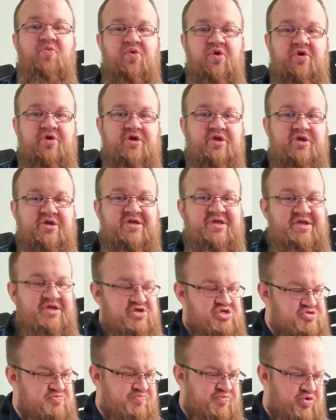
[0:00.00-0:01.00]
working.
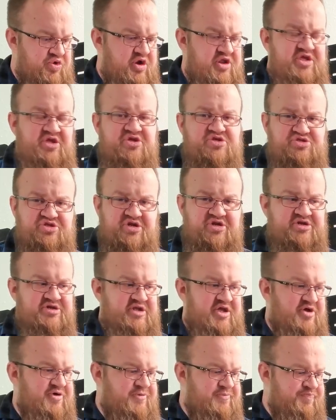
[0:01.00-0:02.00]
It's pretty easy to
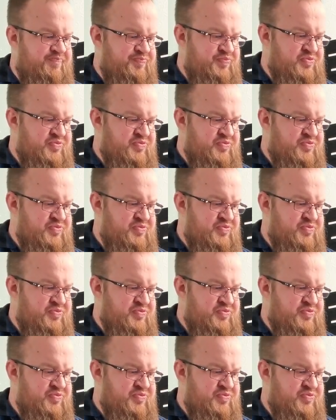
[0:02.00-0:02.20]
tell.